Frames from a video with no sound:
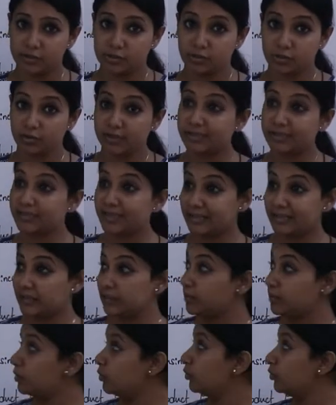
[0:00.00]
So it can
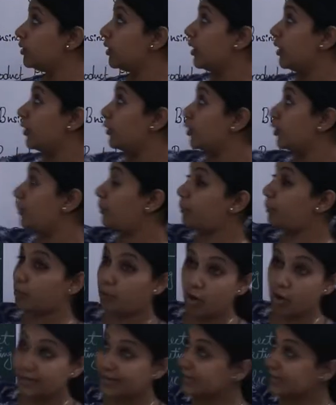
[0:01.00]
include your
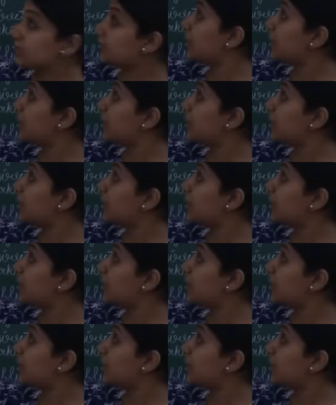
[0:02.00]
product,